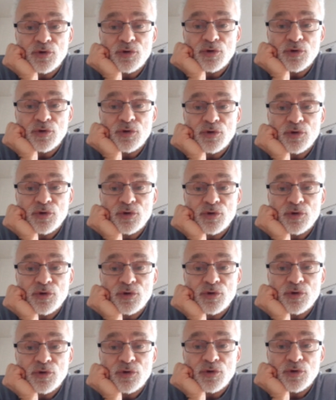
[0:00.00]
with the growth
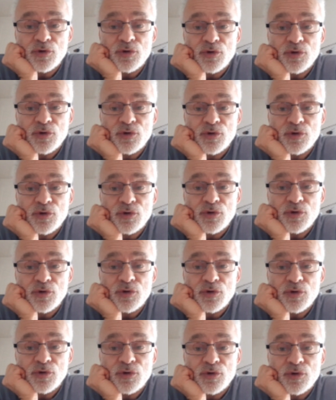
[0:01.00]
of
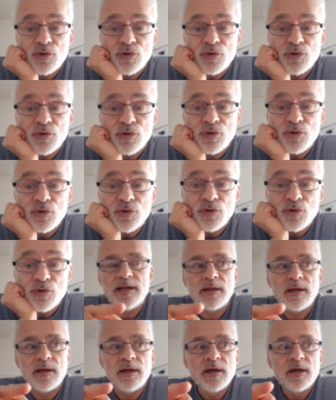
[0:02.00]
interconnectors
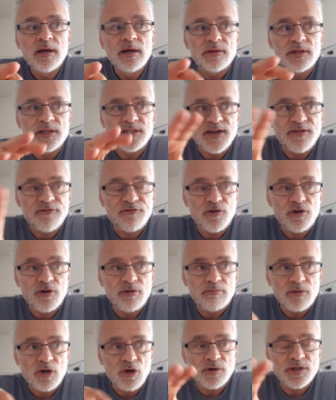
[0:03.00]
between the
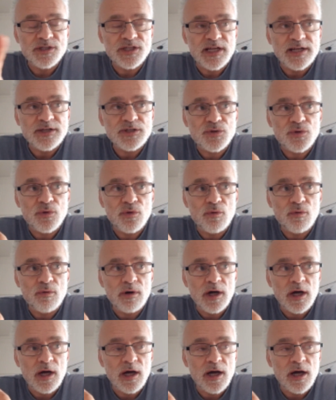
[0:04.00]
different continental
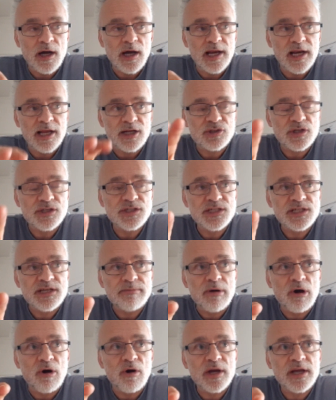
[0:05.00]
electricity
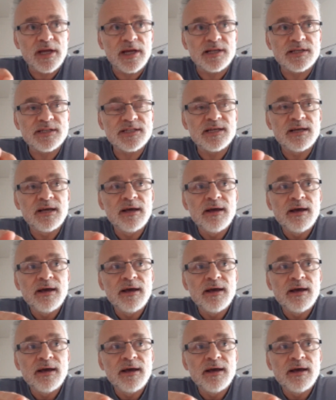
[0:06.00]
markets,